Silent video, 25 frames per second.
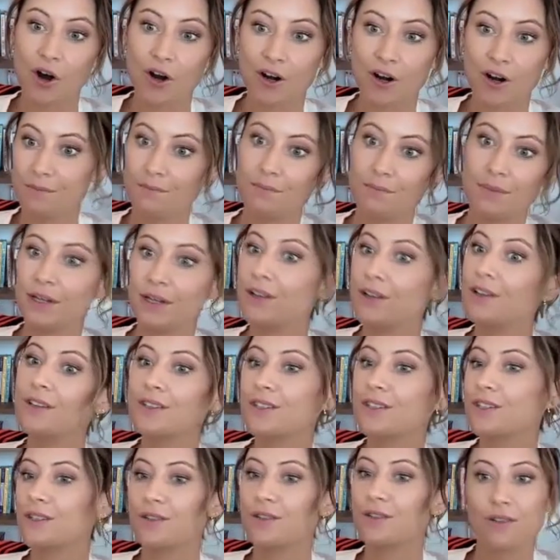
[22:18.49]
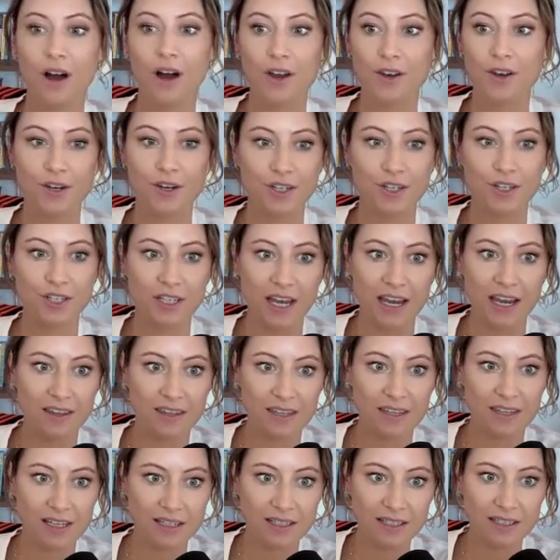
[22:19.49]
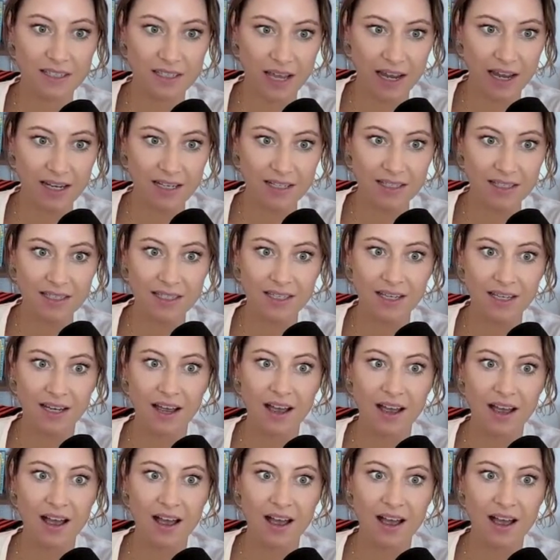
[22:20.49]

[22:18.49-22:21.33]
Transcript: aren't built to understand the insights.